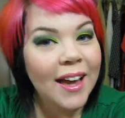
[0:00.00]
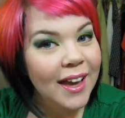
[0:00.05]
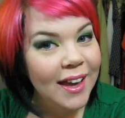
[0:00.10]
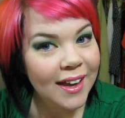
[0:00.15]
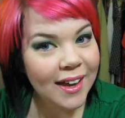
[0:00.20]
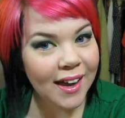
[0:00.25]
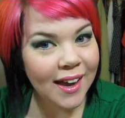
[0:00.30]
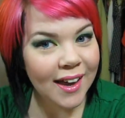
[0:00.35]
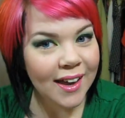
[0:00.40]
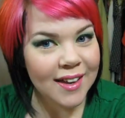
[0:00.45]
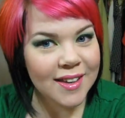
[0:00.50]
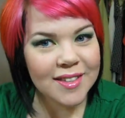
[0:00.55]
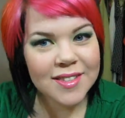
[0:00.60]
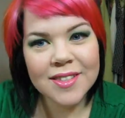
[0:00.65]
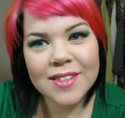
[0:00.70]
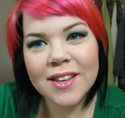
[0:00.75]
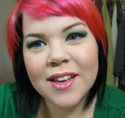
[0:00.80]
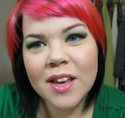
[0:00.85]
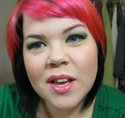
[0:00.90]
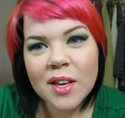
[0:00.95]
Hey
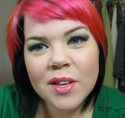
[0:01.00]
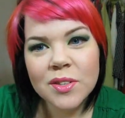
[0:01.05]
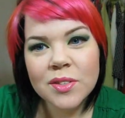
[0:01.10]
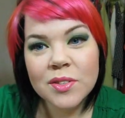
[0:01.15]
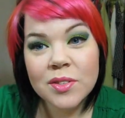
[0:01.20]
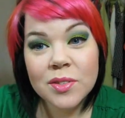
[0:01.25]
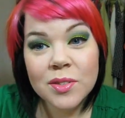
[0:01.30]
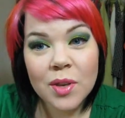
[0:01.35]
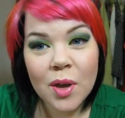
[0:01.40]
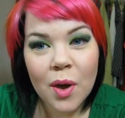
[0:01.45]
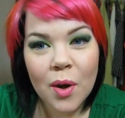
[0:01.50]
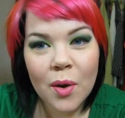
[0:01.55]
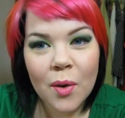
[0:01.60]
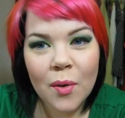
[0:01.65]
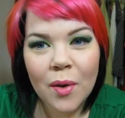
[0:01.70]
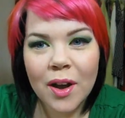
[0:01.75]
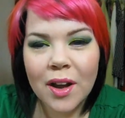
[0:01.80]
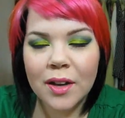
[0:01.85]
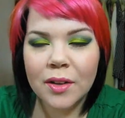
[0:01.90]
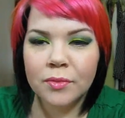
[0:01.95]
guys!
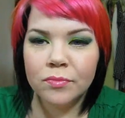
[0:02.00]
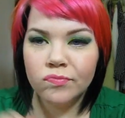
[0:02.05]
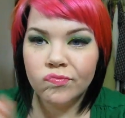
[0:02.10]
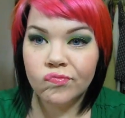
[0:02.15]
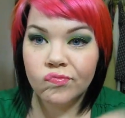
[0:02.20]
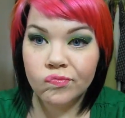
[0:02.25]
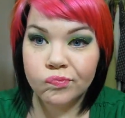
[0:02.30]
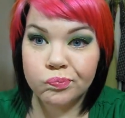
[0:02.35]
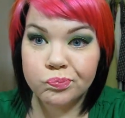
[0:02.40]
So, um,